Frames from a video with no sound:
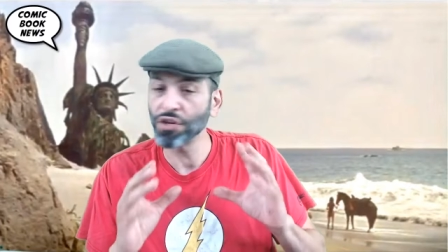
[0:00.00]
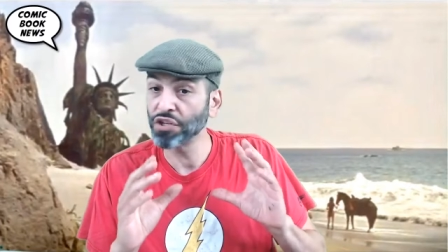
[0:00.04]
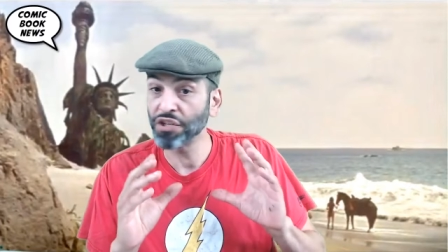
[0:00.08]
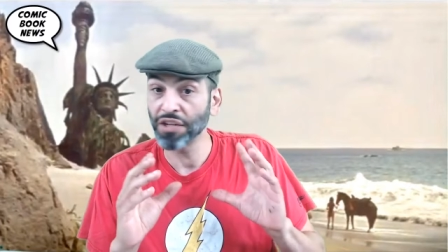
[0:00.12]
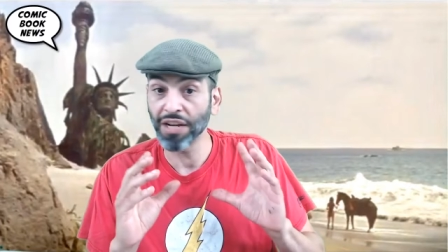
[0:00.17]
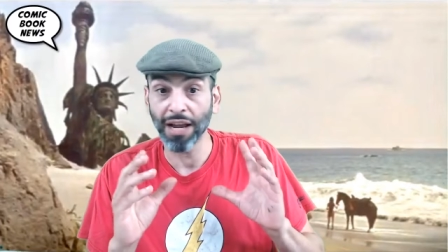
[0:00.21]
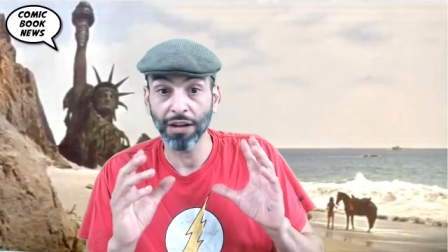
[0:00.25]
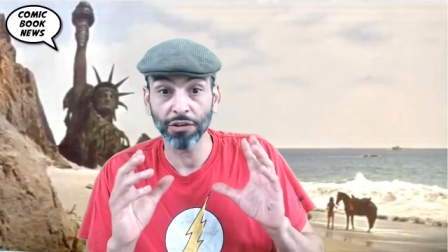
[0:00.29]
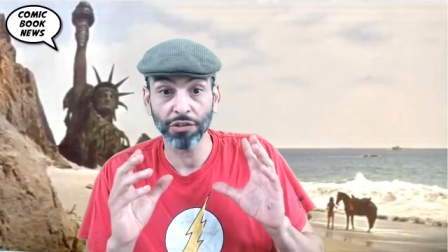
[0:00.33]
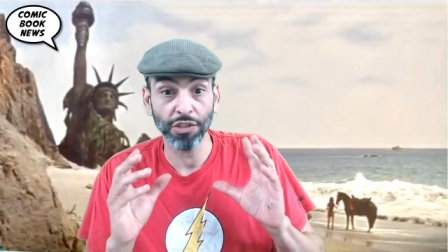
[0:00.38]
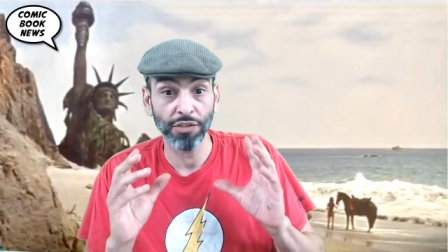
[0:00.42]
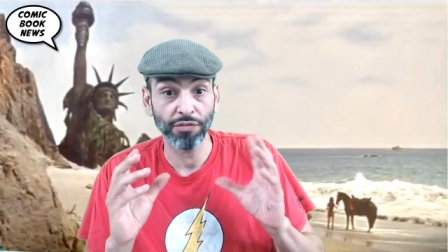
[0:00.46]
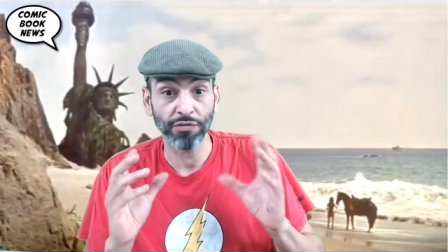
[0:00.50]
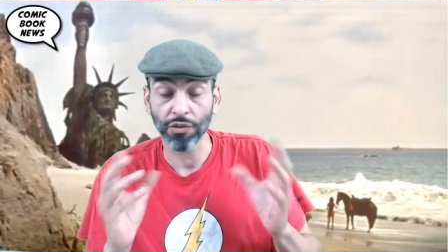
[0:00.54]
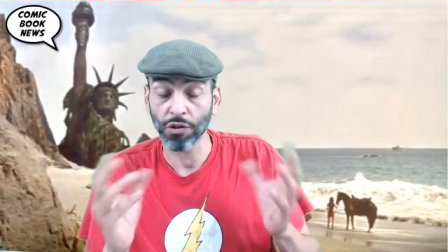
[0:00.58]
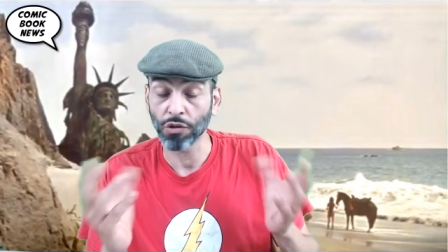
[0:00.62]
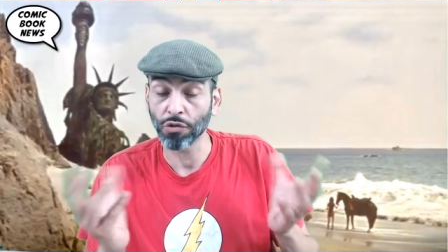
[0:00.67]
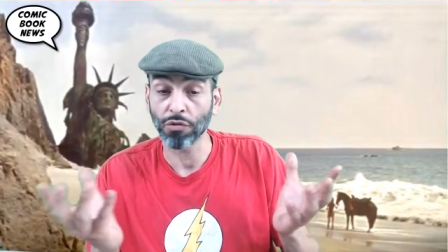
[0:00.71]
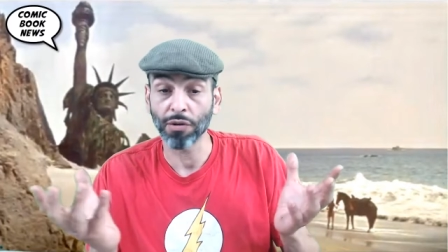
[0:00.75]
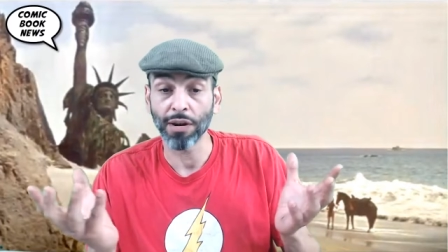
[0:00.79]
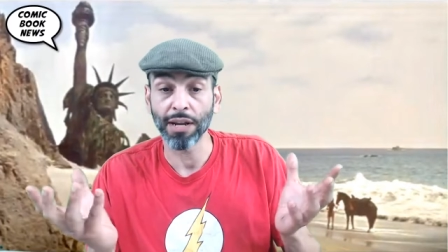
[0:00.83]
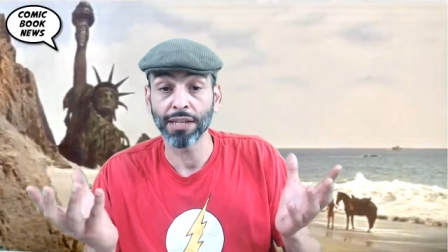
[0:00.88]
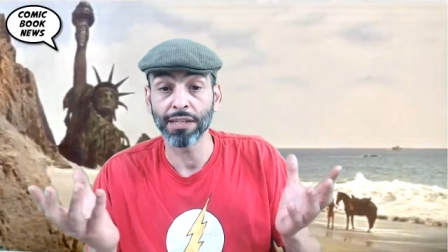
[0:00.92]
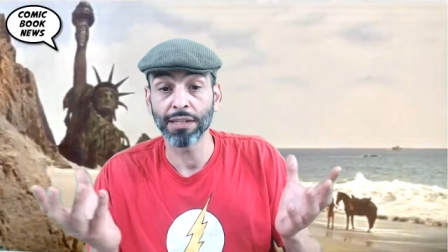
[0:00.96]
out just for
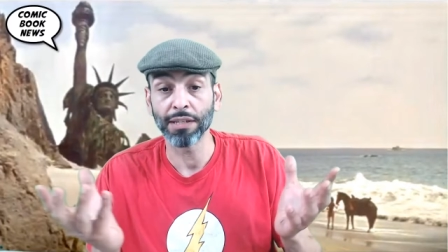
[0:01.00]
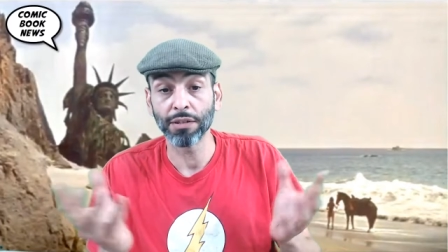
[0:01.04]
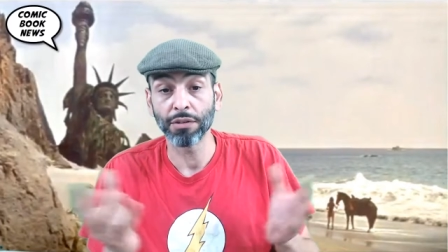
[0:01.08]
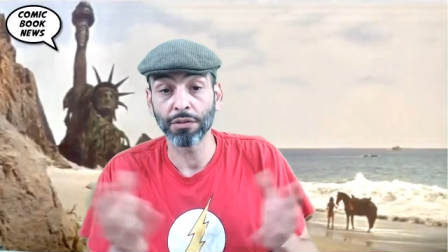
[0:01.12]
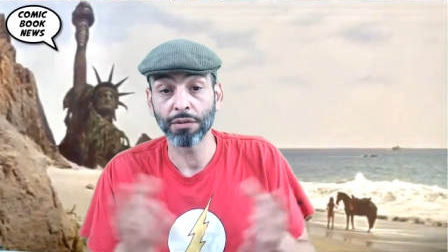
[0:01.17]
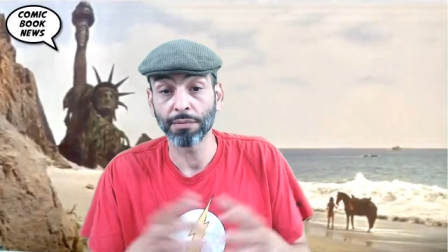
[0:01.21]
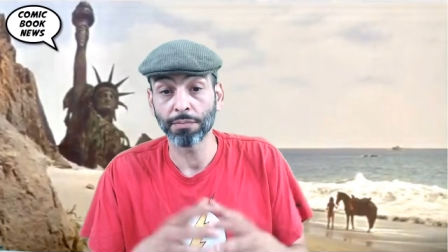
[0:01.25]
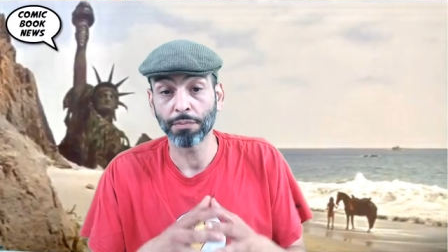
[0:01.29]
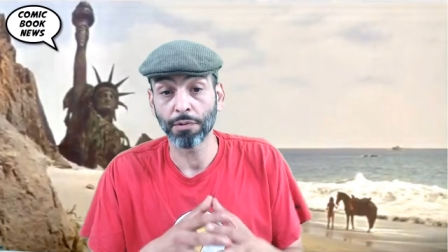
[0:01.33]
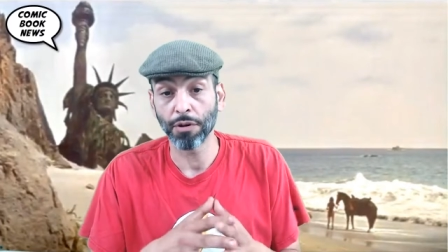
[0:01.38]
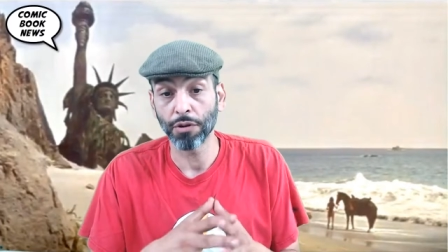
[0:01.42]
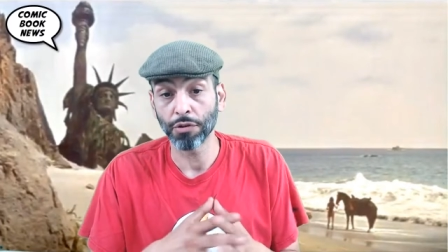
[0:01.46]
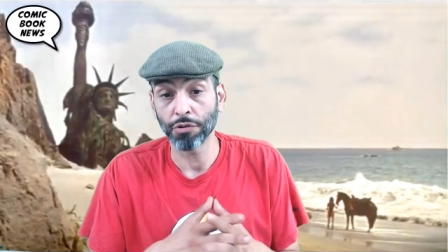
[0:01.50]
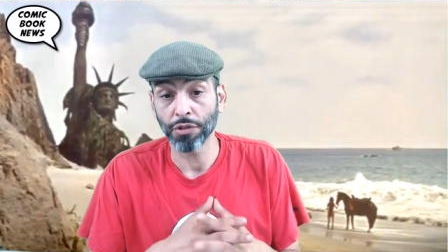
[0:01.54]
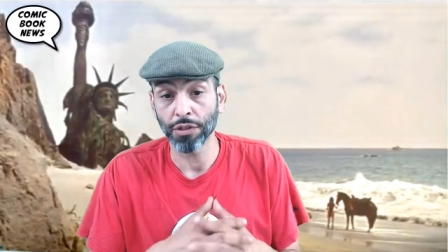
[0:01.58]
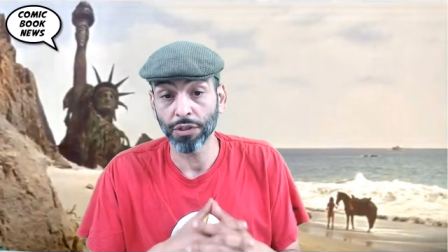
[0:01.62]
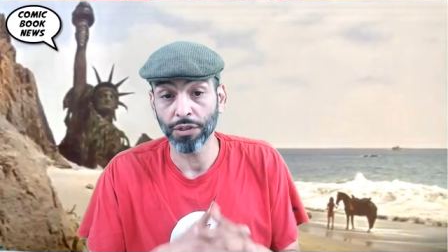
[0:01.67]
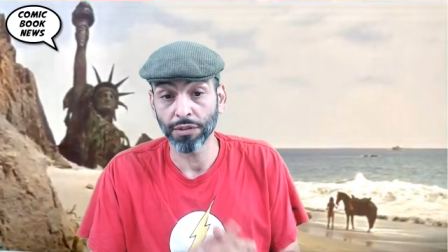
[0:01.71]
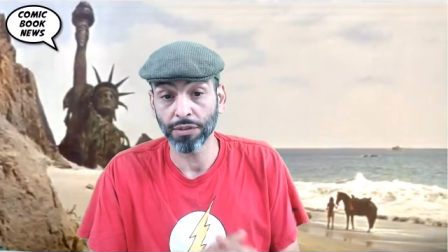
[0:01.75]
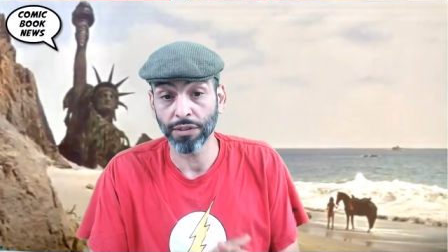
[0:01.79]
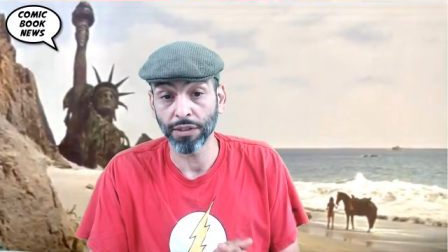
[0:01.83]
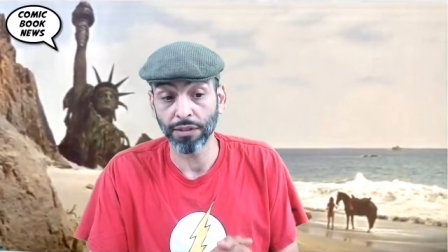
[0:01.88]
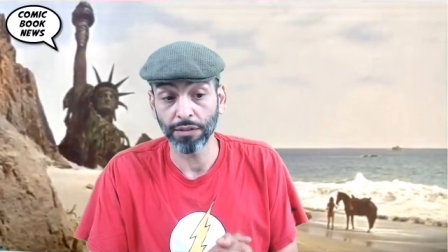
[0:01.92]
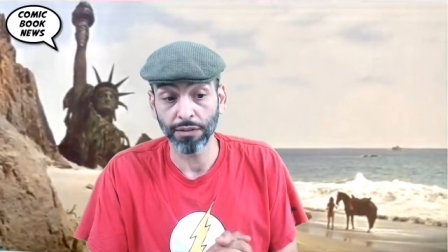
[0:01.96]
crazy new
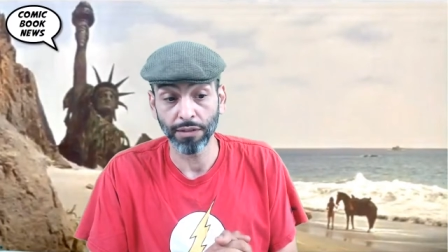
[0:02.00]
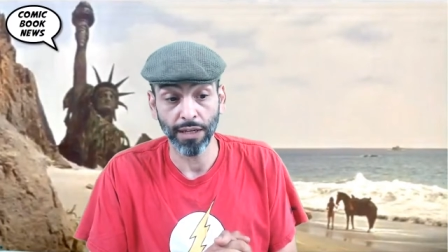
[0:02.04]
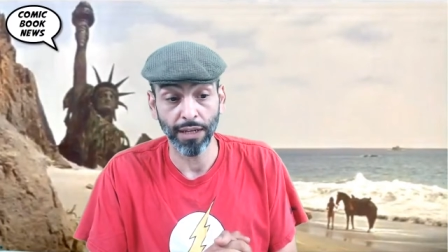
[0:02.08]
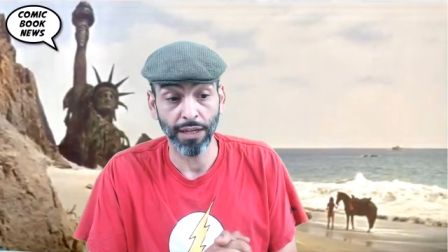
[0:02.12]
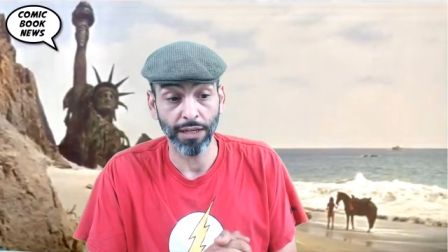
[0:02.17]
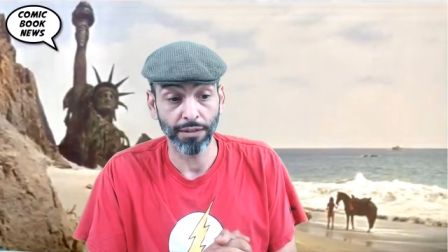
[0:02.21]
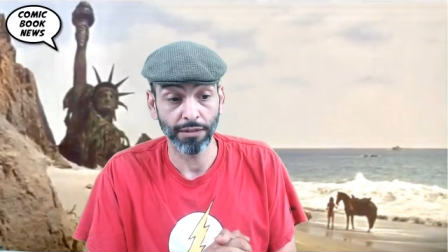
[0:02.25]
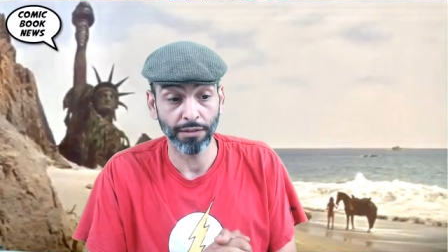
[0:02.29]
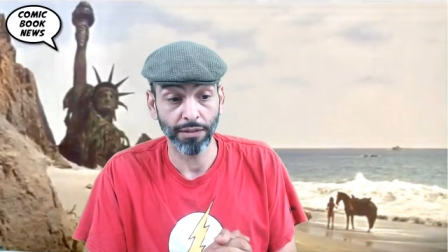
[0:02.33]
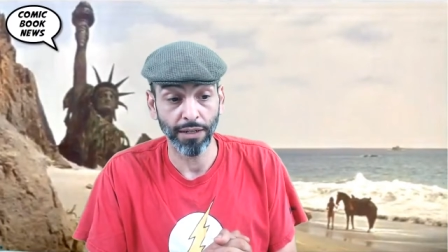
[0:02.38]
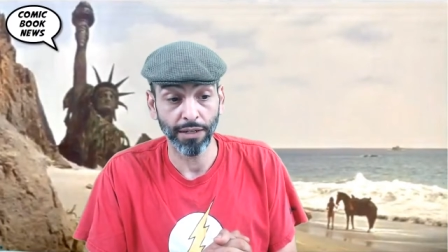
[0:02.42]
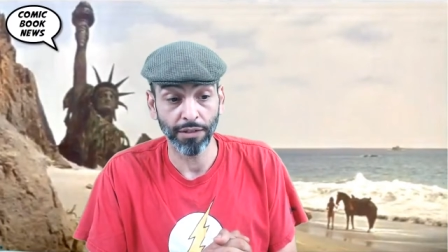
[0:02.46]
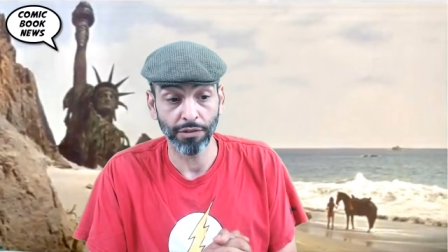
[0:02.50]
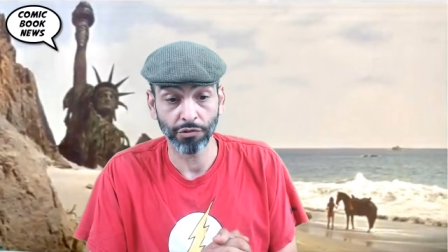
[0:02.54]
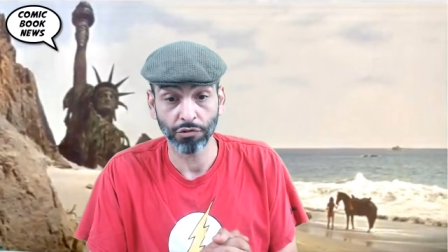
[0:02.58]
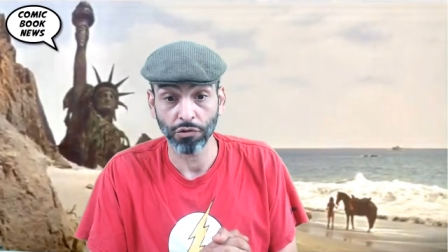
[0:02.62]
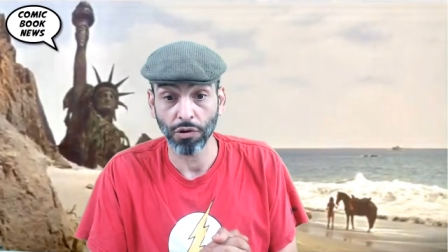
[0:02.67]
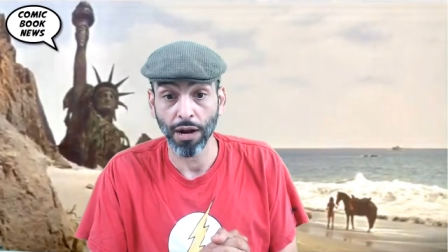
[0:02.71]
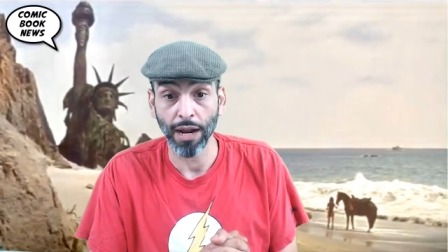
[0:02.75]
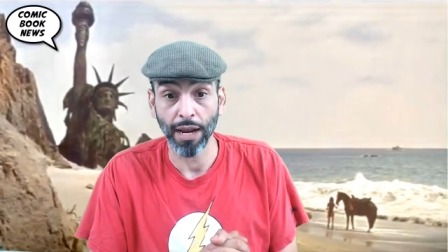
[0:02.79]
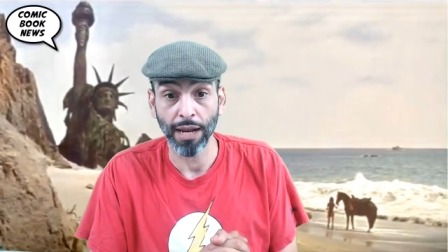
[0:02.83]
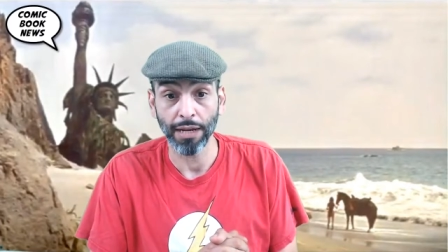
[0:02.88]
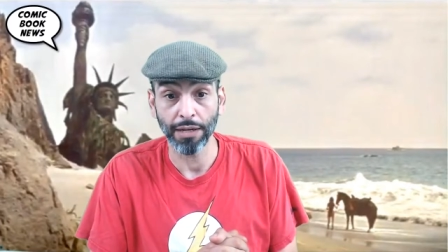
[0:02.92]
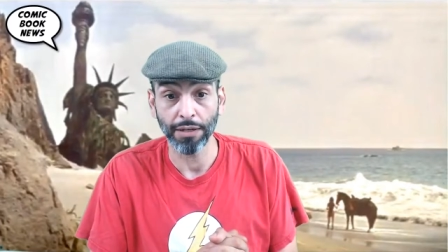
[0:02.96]
approaches and, and, and
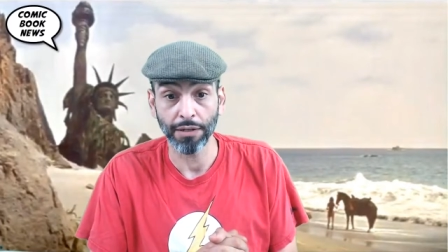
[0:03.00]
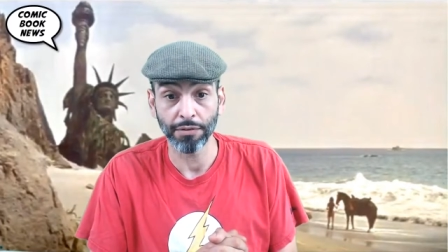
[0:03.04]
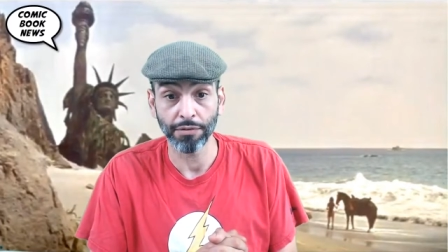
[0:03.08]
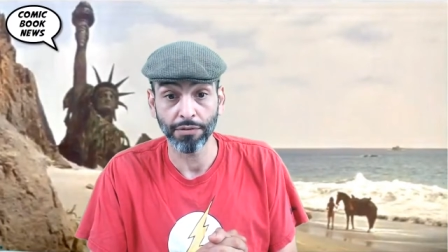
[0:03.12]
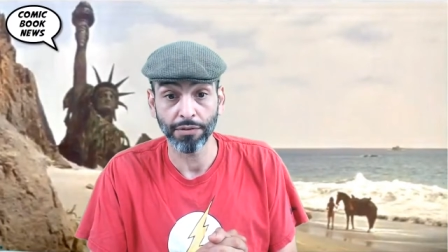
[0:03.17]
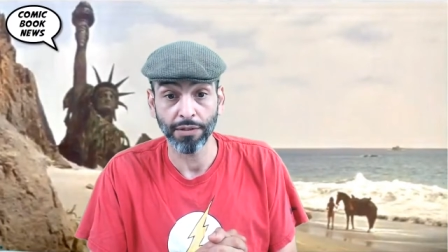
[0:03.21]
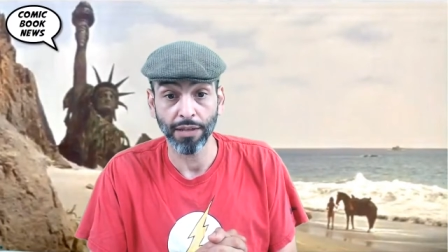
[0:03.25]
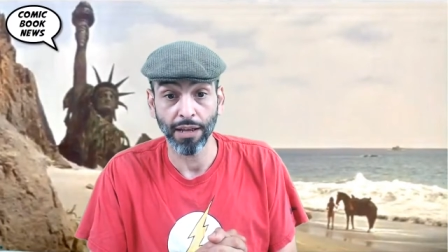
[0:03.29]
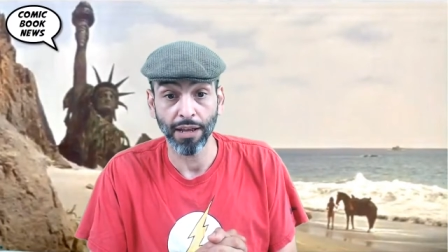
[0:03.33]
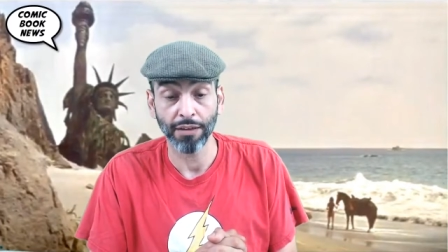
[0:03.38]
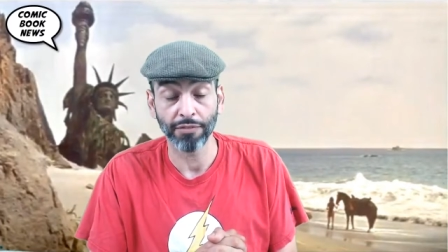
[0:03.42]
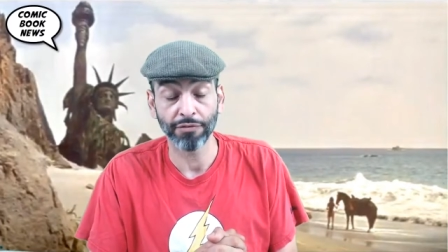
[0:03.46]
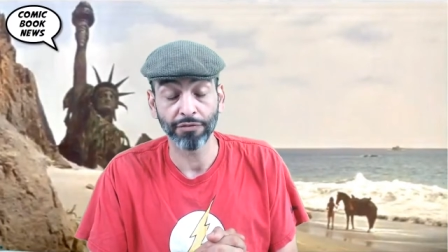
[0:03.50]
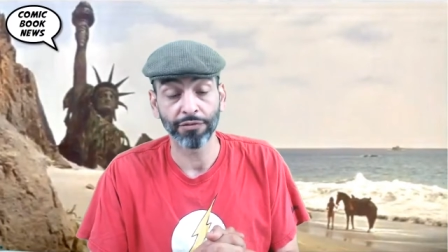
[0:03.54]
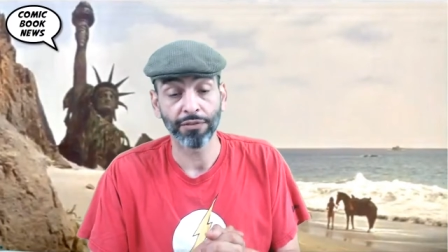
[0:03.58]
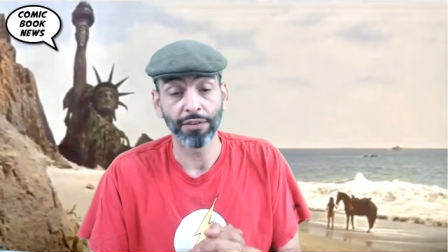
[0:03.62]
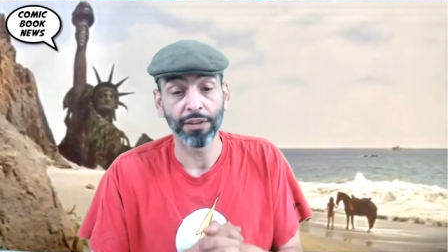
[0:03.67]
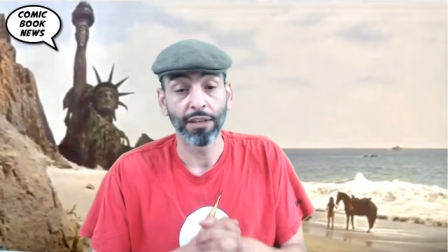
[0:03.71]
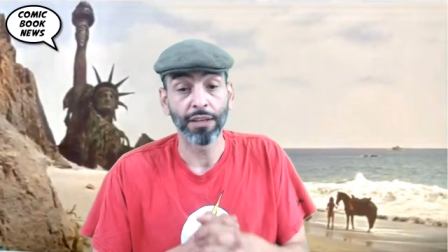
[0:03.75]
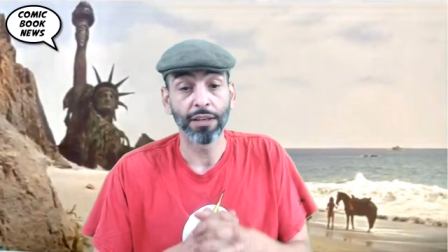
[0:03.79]
trying new stuff.